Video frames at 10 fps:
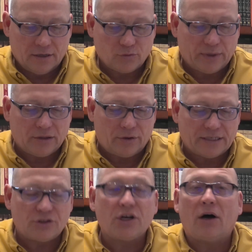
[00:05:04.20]
As we learn
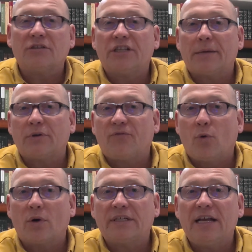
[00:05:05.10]
in John chapter
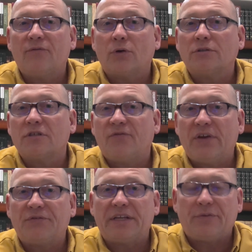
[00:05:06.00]
14, verses
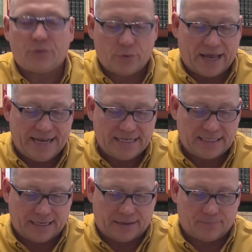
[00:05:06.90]
15 through
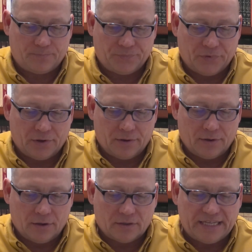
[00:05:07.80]
18,
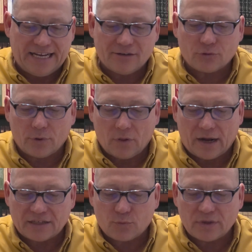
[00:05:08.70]
the
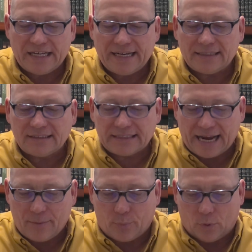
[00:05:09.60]
Israelites were the
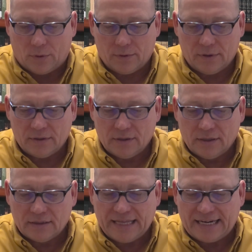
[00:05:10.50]
example
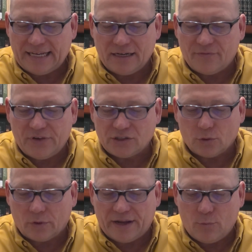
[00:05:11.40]
that
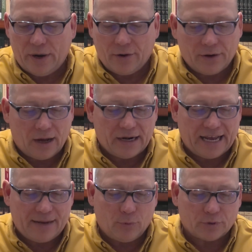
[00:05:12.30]
individually we are not
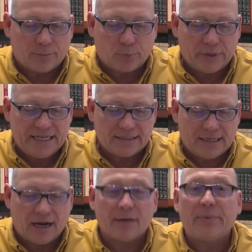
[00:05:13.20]
able to please
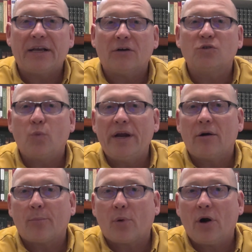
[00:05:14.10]
God because we
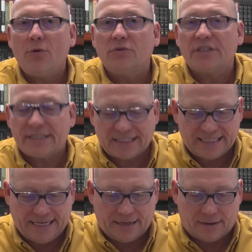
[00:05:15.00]
are prone to
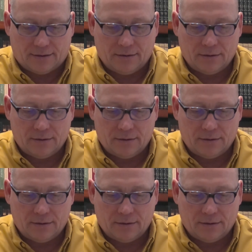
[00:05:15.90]
sin.